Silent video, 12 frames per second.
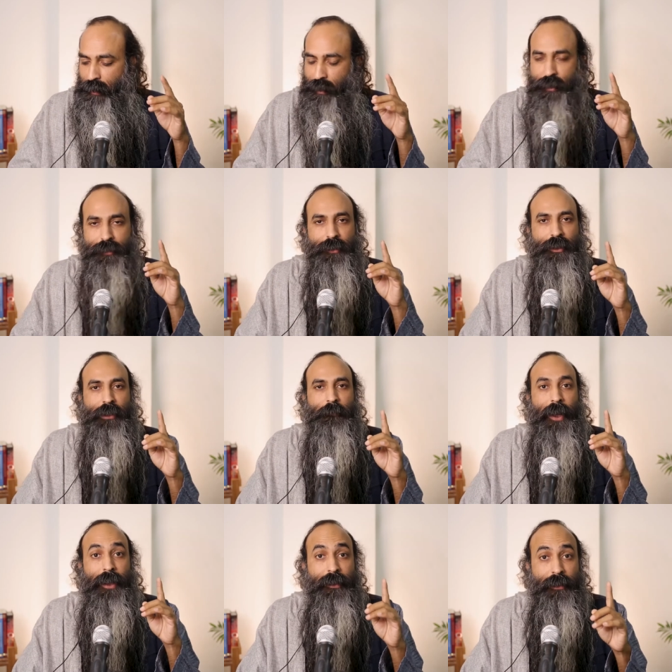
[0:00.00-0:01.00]
There's a
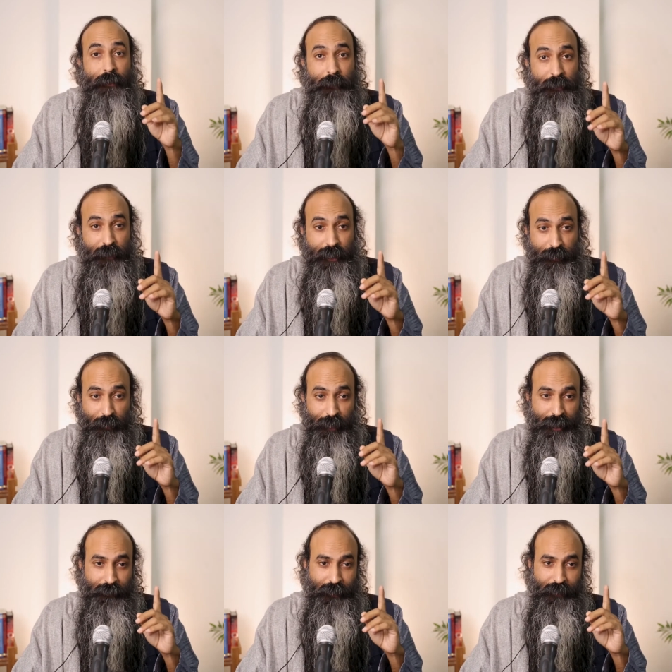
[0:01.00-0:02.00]
deep alchemy we are
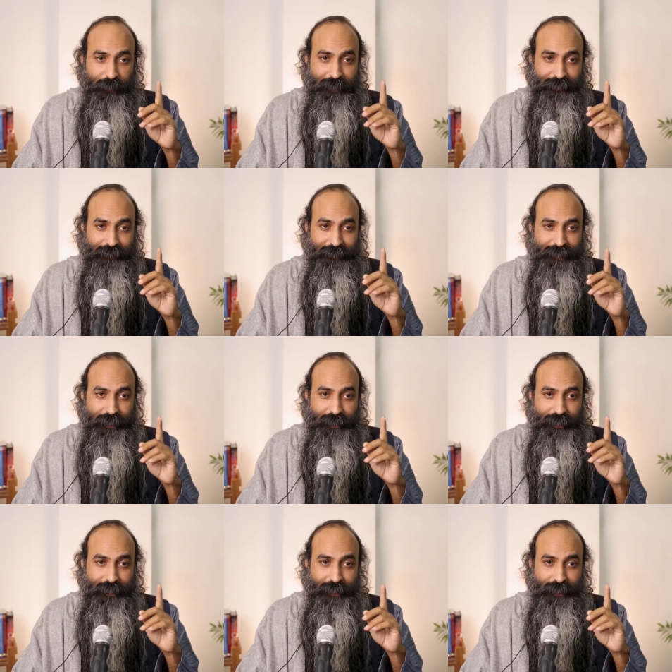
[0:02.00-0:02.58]
talking about here.